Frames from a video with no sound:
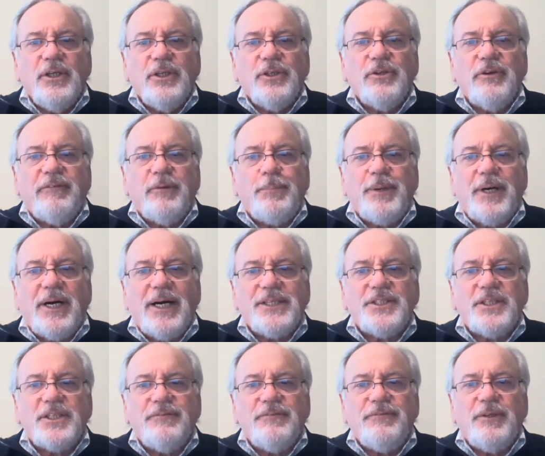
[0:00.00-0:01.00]
to have a
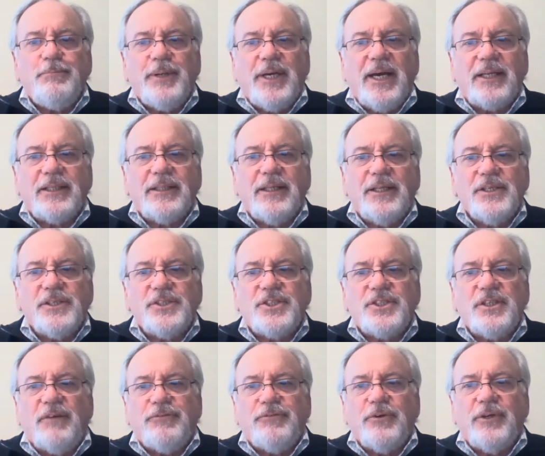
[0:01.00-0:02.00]
positive impact on the
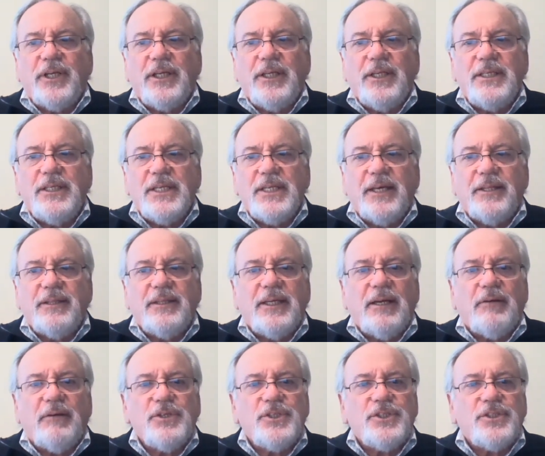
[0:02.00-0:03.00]
suffering and death
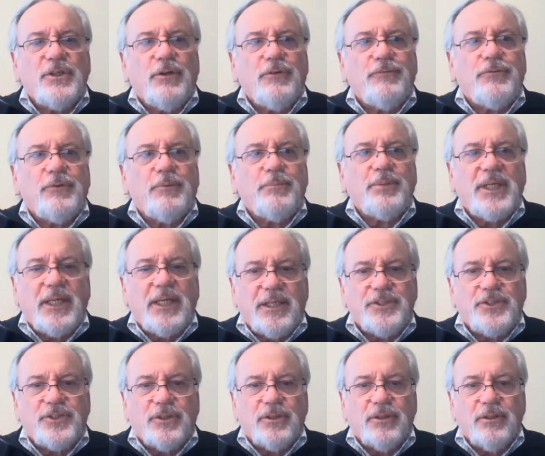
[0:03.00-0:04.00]
that result from cancer.